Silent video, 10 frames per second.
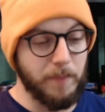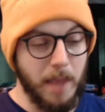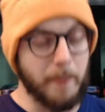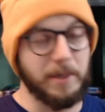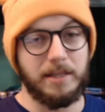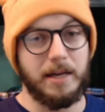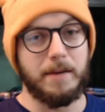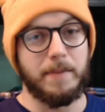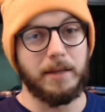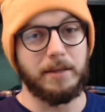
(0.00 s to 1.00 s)
excited
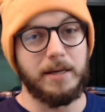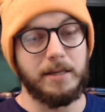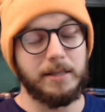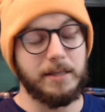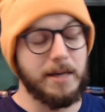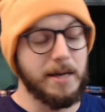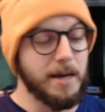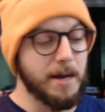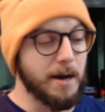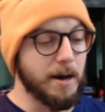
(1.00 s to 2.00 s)
about this.
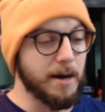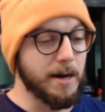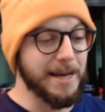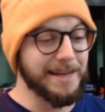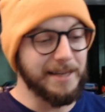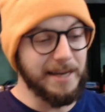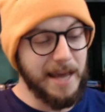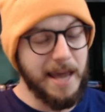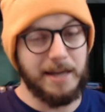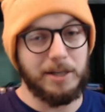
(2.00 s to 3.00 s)
And
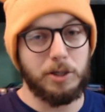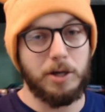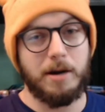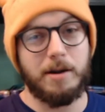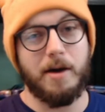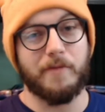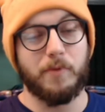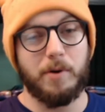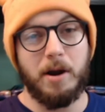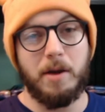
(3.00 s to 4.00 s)
today, to start it off,
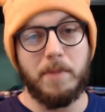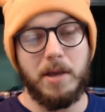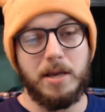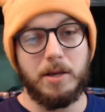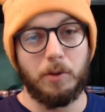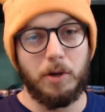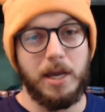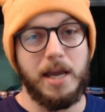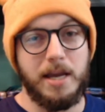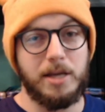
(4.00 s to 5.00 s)
we're gonna be
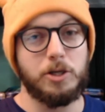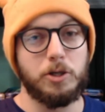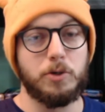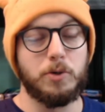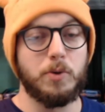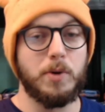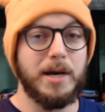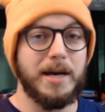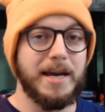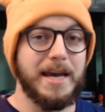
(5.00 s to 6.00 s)
looking into
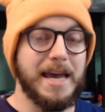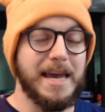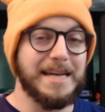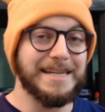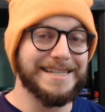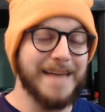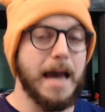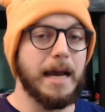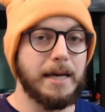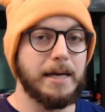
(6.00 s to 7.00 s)
a
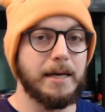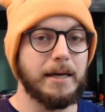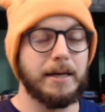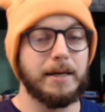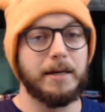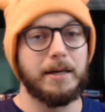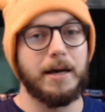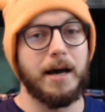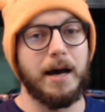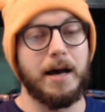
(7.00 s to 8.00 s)
deck
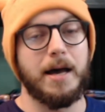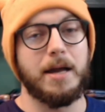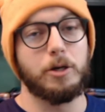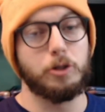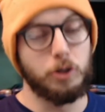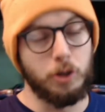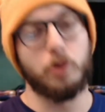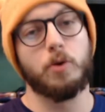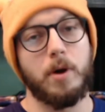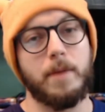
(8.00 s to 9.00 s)
on So
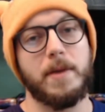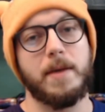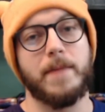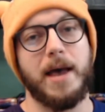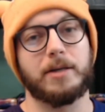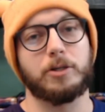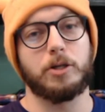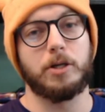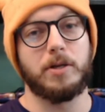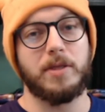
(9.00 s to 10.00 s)
You Want to Be a
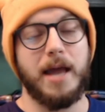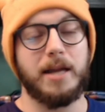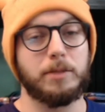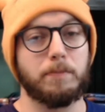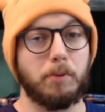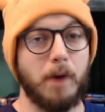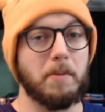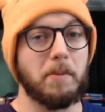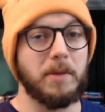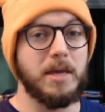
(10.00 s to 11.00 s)
Master. That is
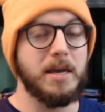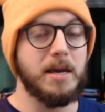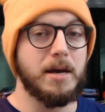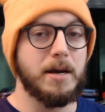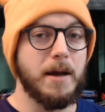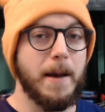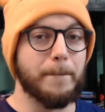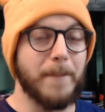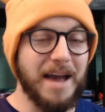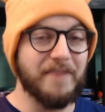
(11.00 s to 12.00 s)
probably
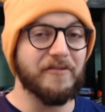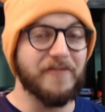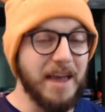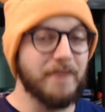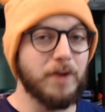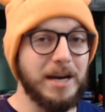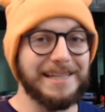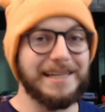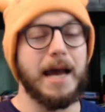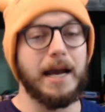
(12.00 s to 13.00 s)
my favorite
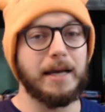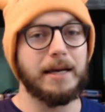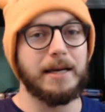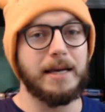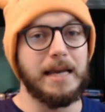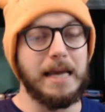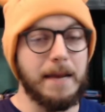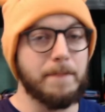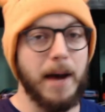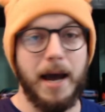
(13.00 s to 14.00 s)
deck
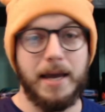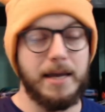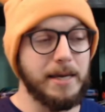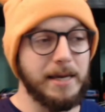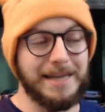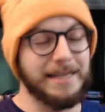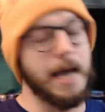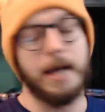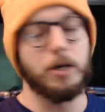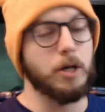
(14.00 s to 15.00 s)
in my
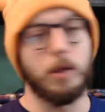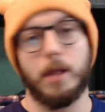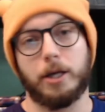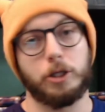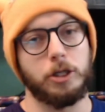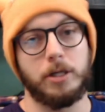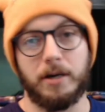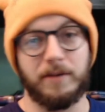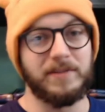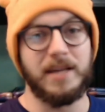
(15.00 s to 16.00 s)
entire collection
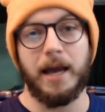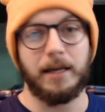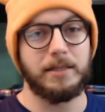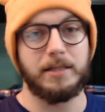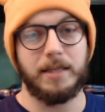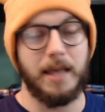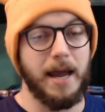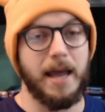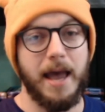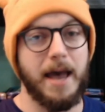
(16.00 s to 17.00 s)
of decks that
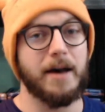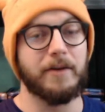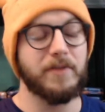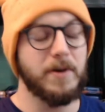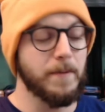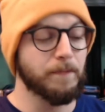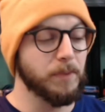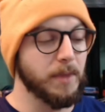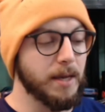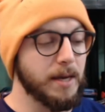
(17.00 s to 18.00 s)
I have.
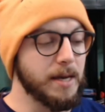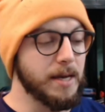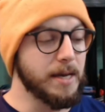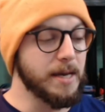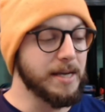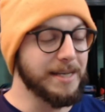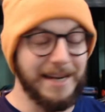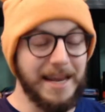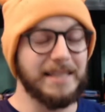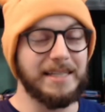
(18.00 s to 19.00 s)

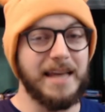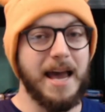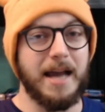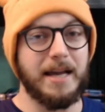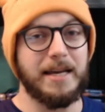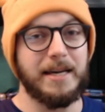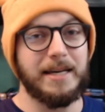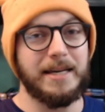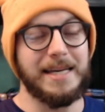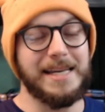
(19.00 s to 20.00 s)
Today's deck
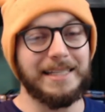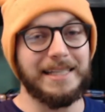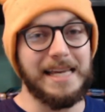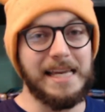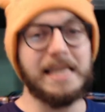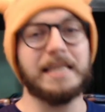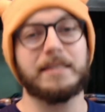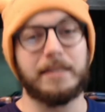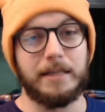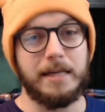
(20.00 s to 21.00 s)
is
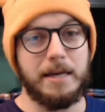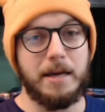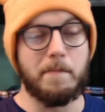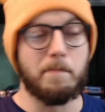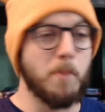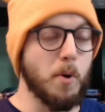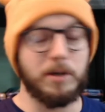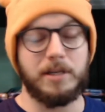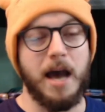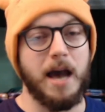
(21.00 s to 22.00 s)
easily
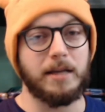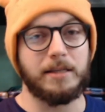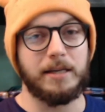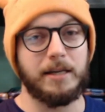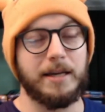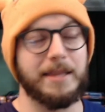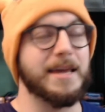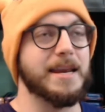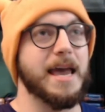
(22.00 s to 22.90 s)
more toxic than